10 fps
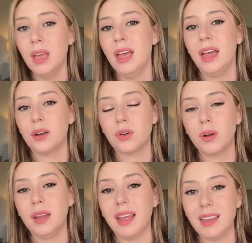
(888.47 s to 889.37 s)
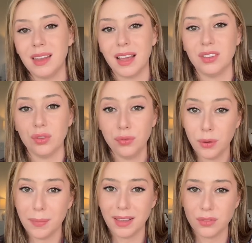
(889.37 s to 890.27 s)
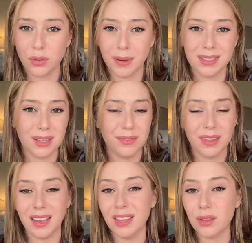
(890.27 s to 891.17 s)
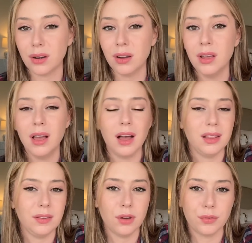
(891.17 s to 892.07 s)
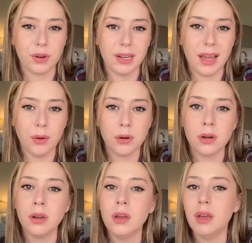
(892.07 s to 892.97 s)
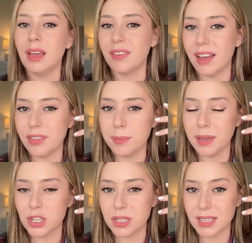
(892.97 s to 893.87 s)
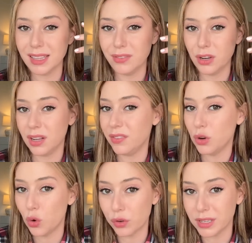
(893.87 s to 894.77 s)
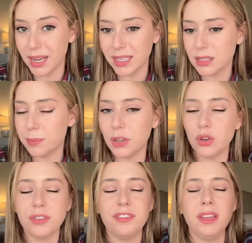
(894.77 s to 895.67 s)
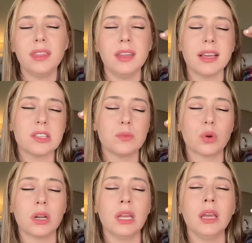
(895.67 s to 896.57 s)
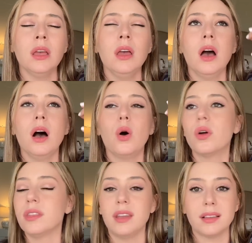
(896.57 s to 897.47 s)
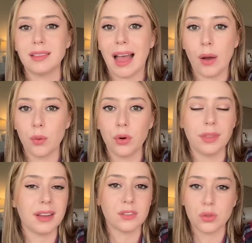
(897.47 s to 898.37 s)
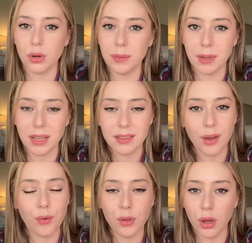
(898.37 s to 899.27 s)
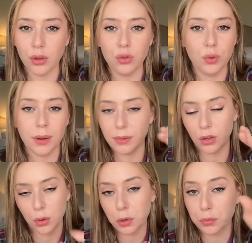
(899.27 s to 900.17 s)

and create a nice foot mask for myself that either I'll leave on for an hour. If I have the patience, I'll leave it on even overnight. But your feet the next morning or the next hour or the next 30 minutes, however long you do it, I'm telling you, it works